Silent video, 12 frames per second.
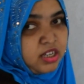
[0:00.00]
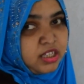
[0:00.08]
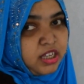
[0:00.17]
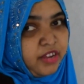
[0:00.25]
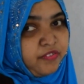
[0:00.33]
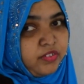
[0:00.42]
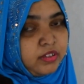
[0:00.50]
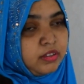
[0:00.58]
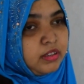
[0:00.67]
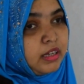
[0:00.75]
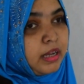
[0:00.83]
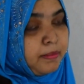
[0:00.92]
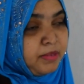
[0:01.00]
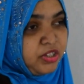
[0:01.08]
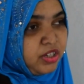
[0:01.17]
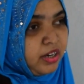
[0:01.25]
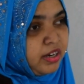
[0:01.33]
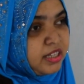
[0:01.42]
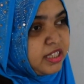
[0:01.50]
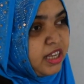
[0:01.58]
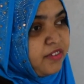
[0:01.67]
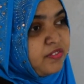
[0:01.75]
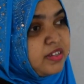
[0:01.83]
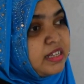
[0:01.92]
received, commission
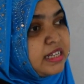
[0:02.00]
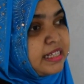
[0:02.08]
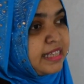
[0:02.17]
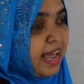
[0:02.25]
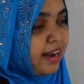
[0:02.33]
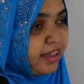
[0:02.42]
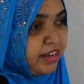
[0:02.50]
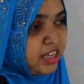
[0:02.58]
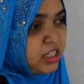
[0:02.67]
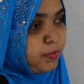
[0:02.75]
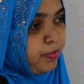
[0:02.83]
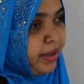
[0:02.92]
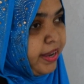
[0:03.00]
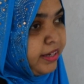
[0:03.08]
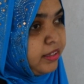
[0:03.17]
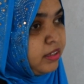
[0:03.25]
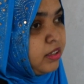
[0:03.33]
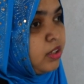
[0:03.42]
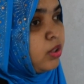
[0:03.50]
received, salaries paid,